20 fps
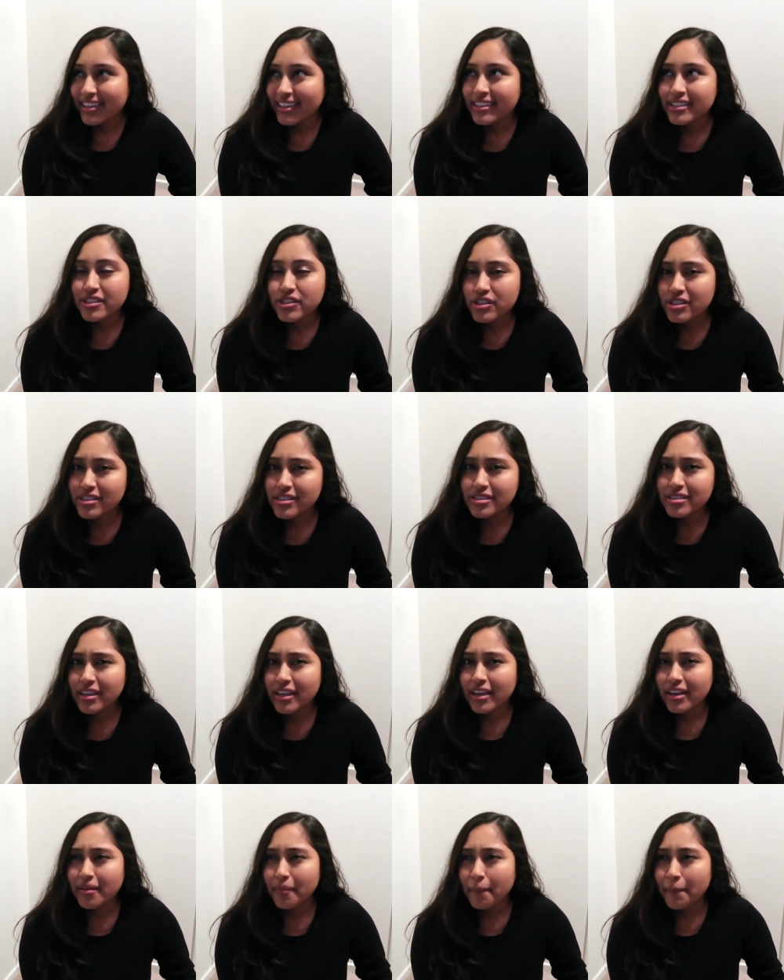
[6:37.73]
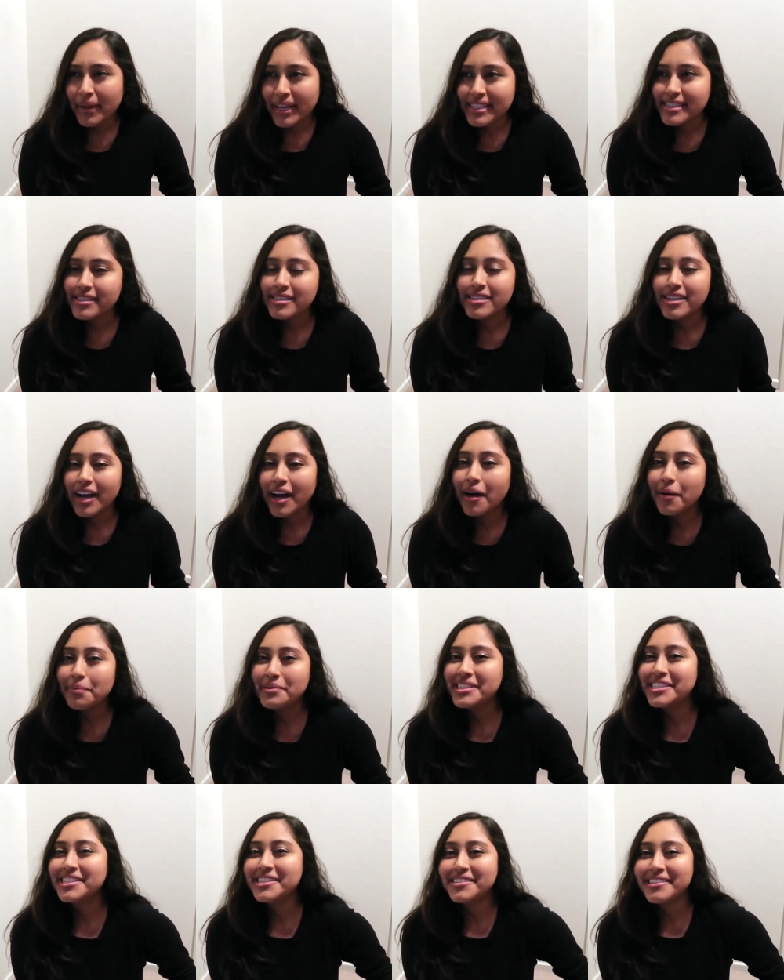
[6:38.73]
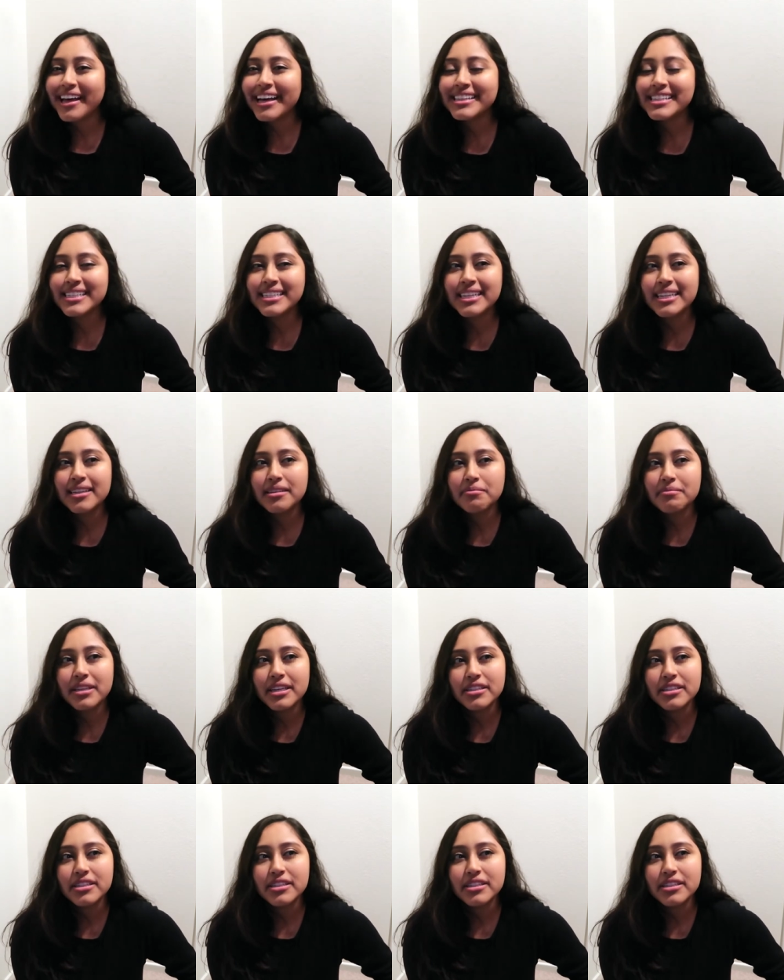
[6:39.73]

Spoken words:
it's just like messed up to do that to him.